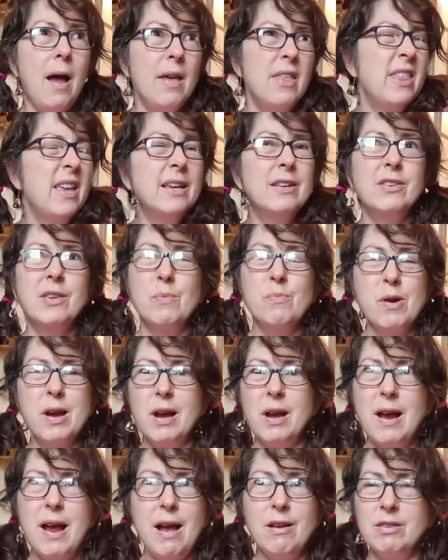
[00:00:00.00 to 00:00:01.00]
I think,
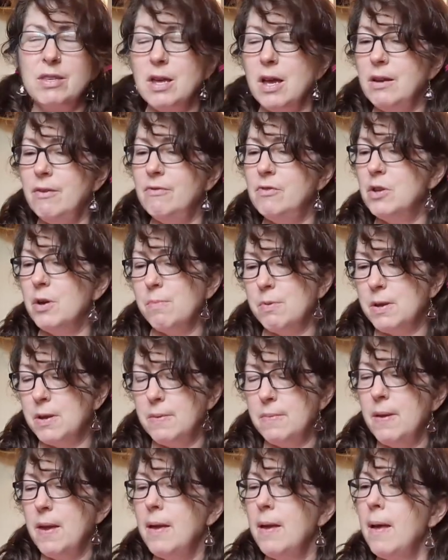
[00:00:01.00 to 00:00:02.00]
somewhere outside of
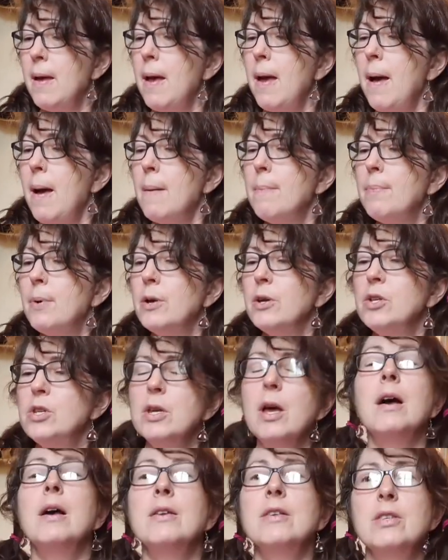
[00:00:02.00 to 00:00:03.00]
Dublin. But
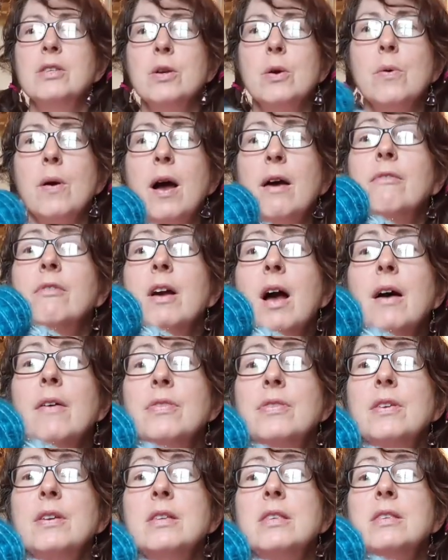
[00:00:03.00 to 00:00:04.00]
so I've
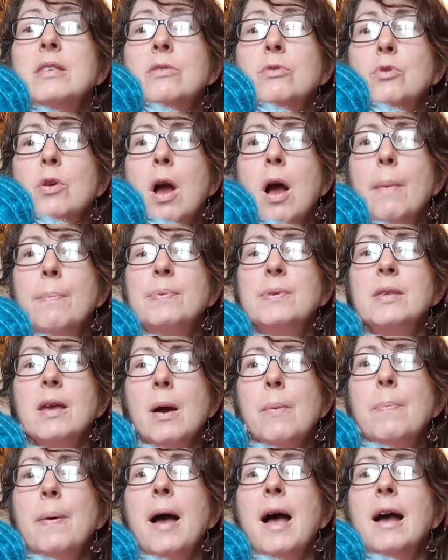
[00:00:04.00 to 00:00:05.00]
got this drops
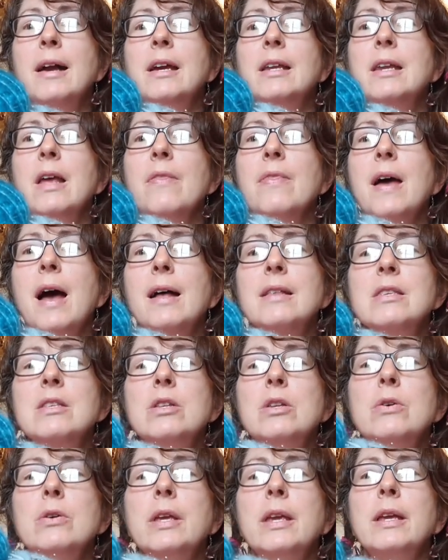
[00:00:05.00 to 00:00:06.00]
alpaca. Now that's
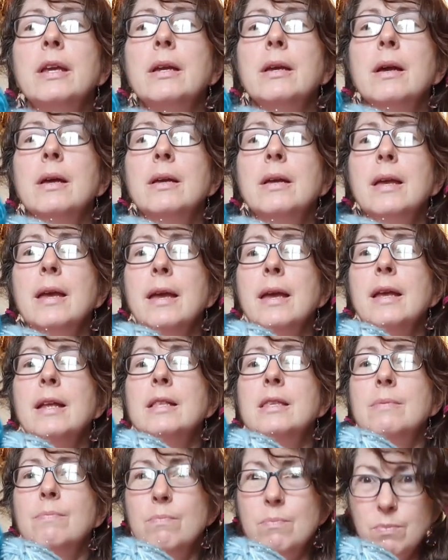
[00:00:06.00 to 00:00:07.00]
looking,
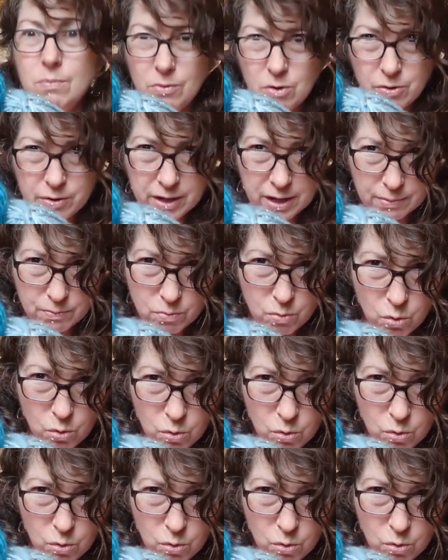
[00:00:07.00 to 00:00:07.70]
it's looking